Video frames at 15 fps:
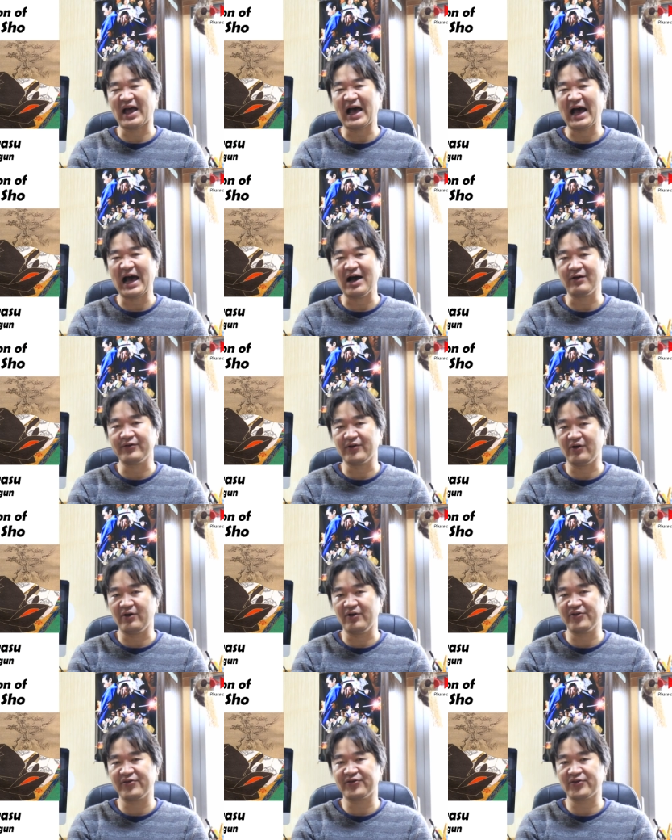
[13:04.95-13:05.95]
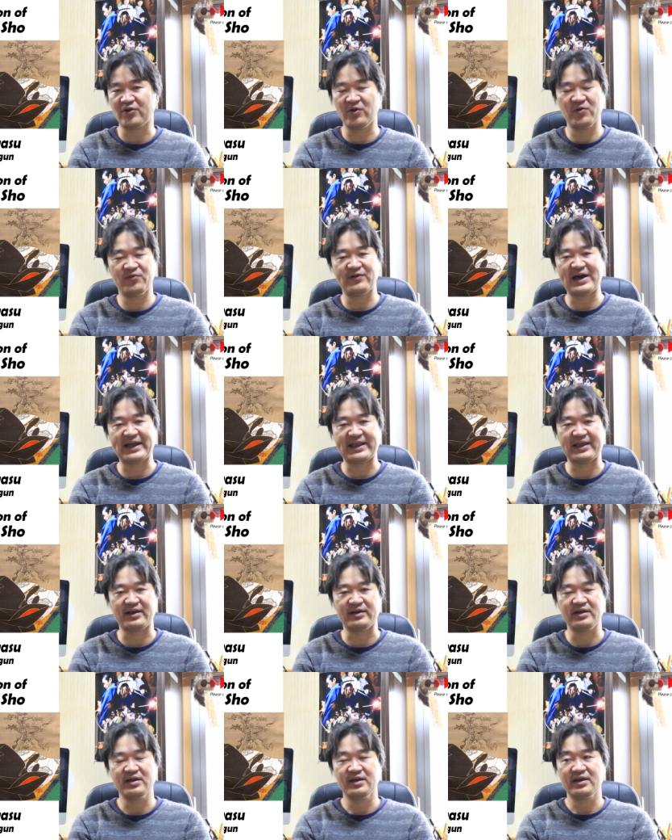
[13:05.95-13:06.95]
how those sword
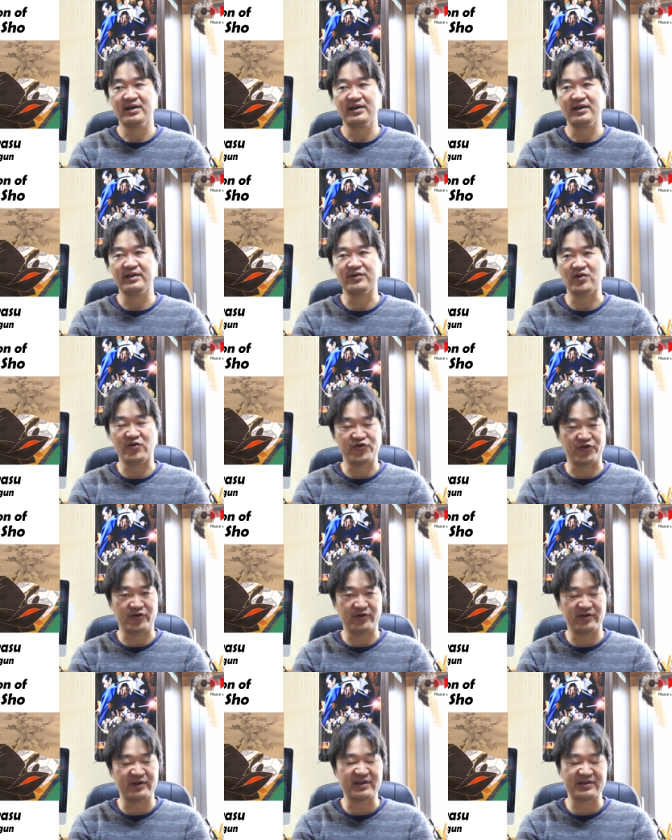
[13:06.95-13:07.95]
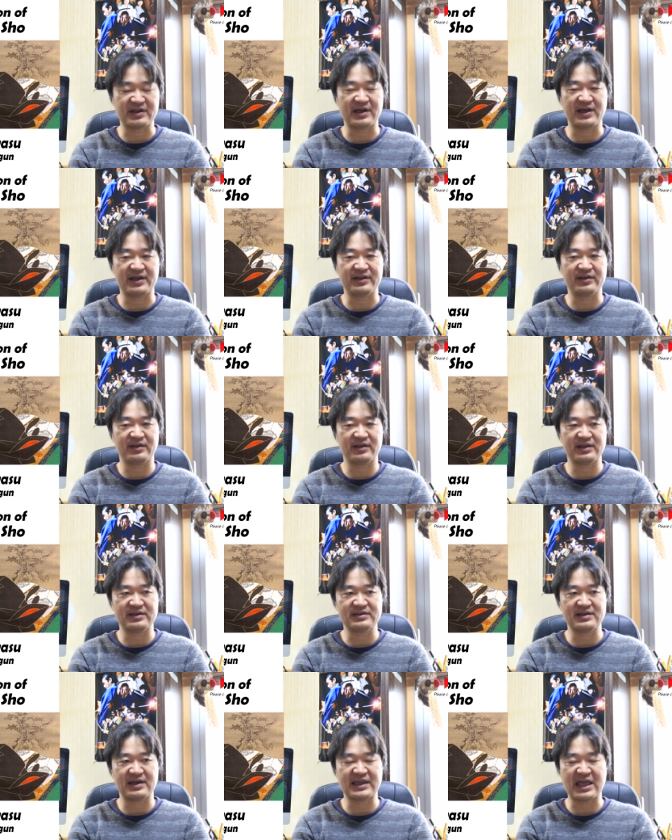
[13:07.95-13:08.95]
fighting dojo, uh, the,
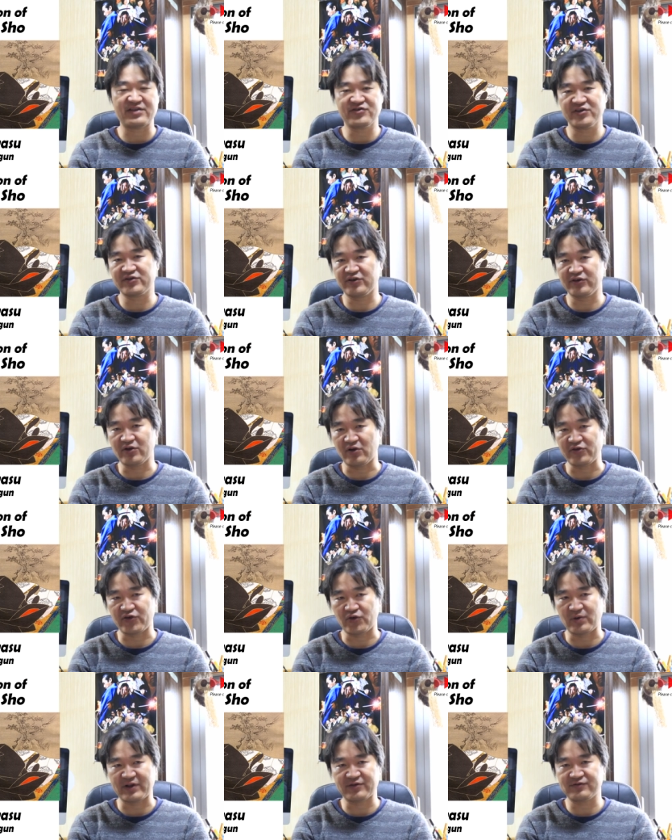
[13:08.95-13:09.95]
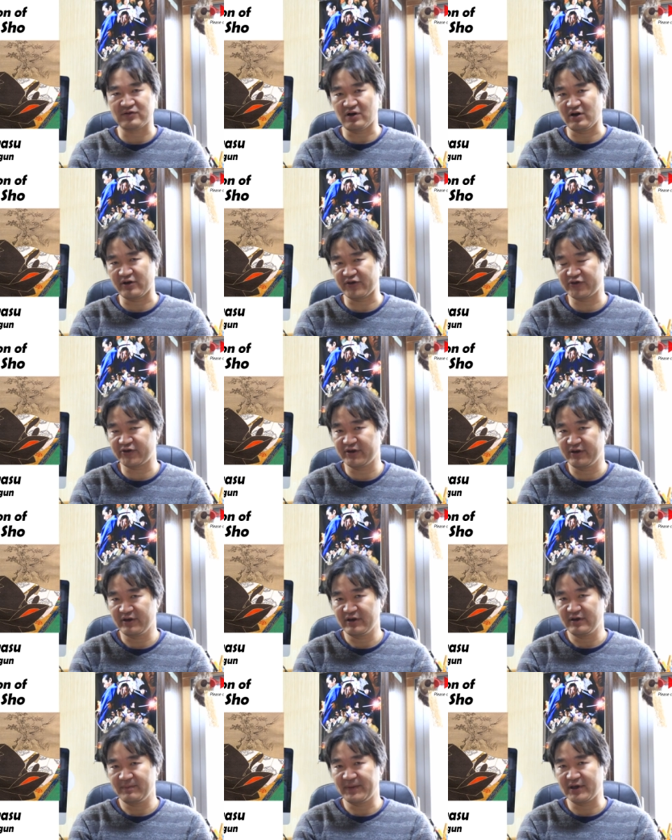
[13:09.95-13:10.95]
the Kenjutsu dojo was flourished
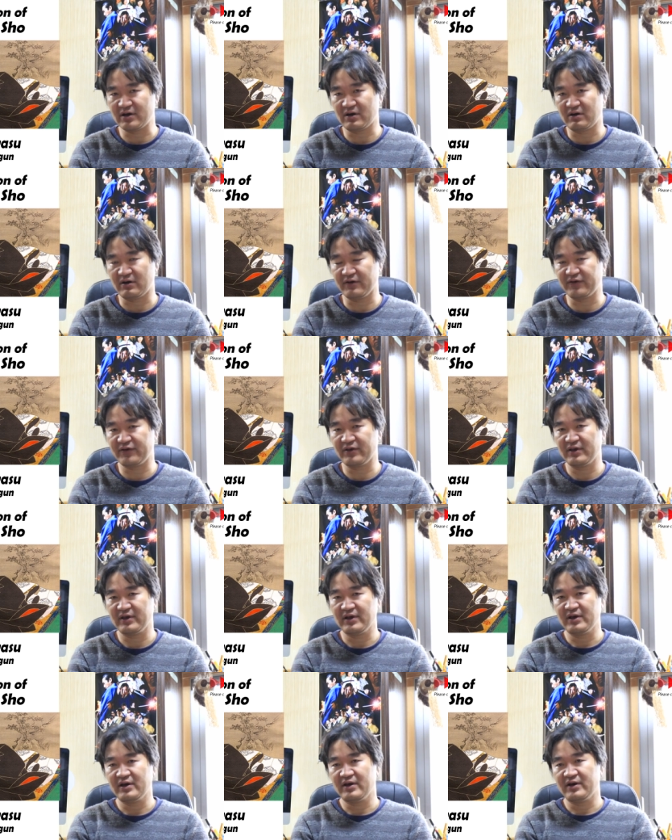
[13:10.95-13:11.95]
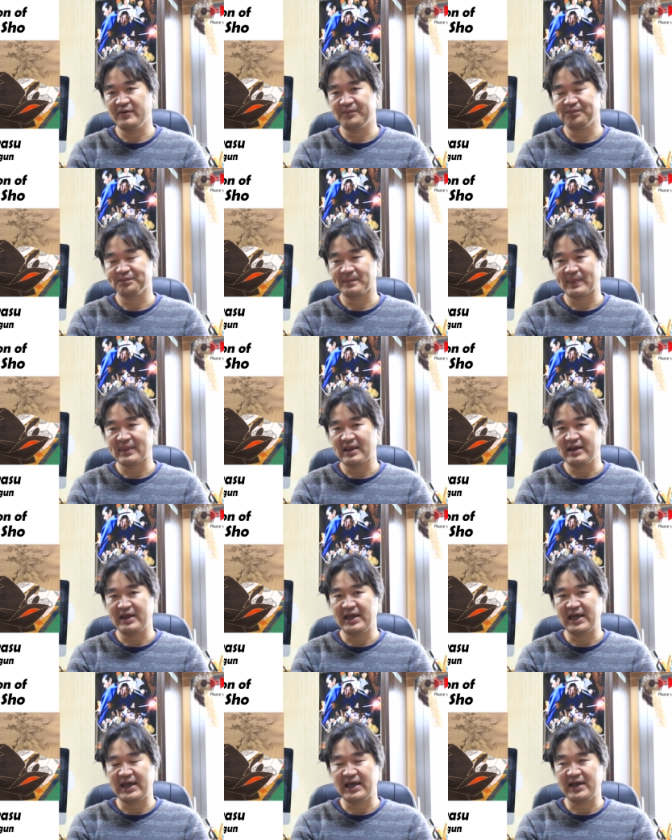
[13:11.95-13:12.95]
because
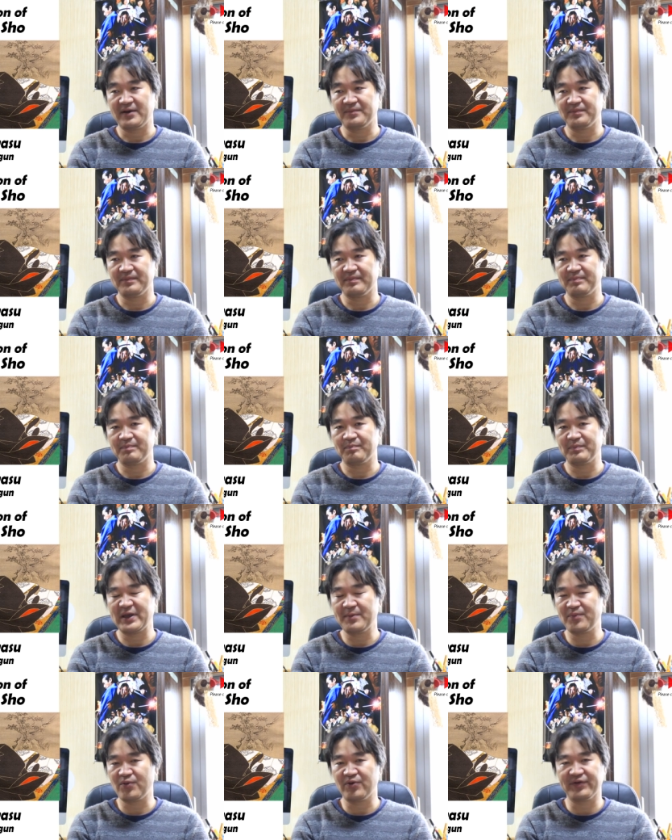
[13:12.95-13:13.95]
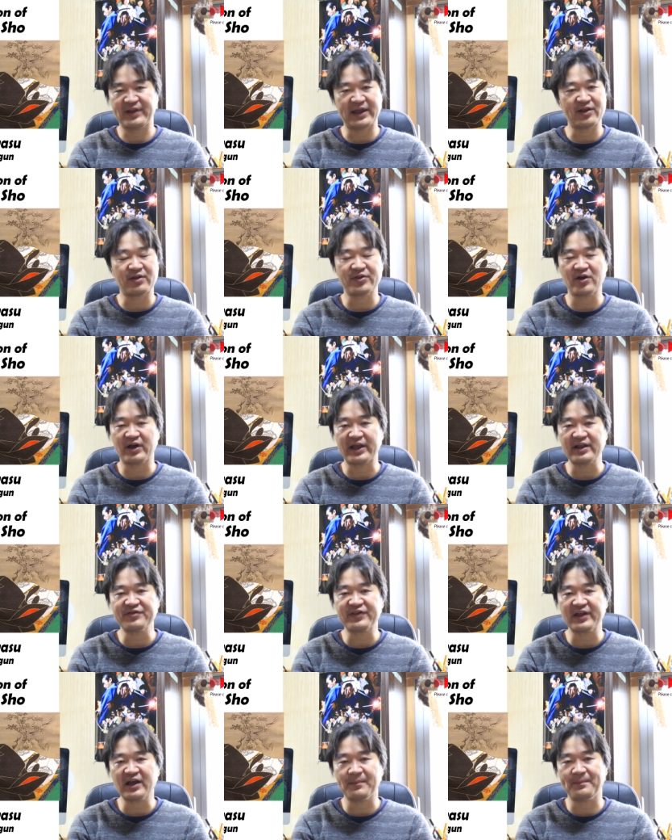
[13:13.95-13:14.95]
uh, people, they don't know
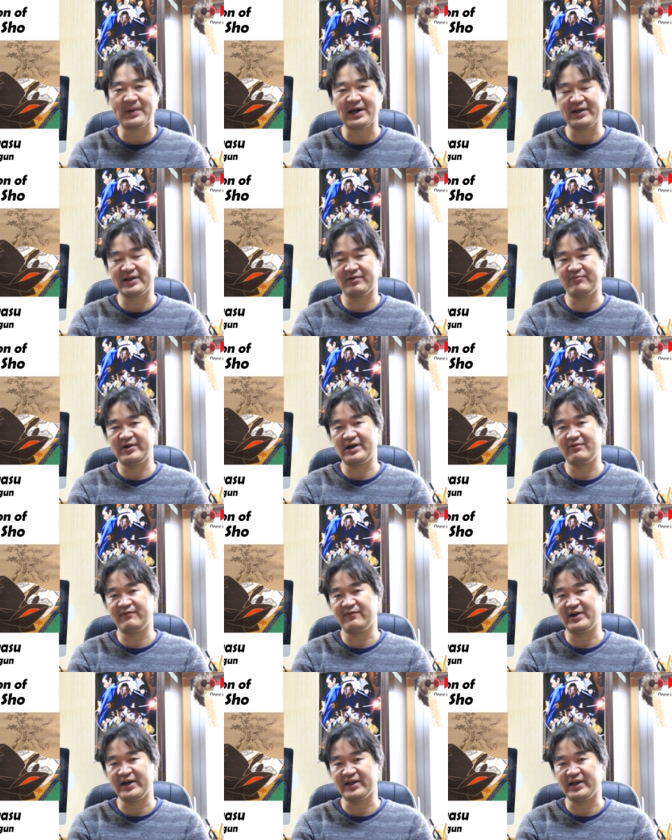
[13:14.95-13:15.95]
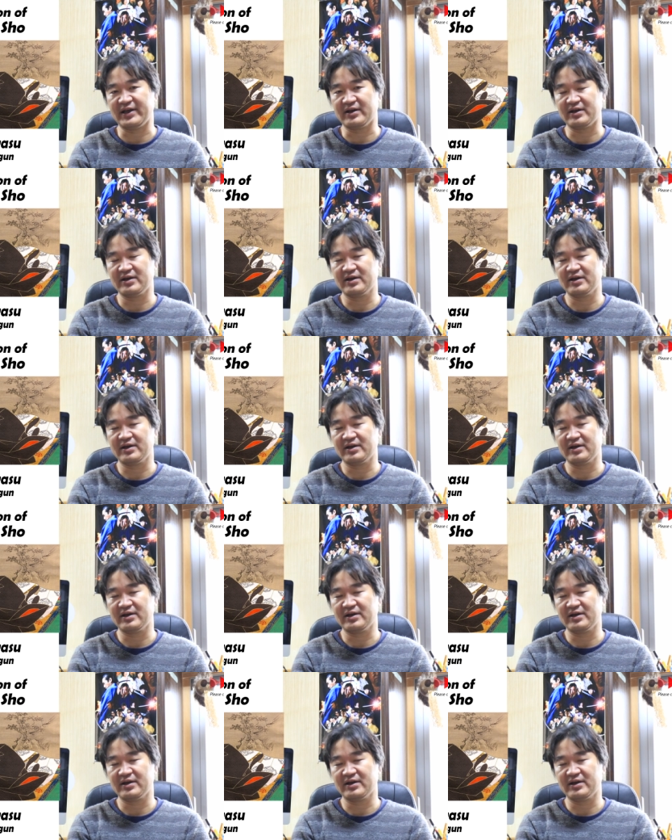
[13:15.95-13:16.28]
anything about the real fighting,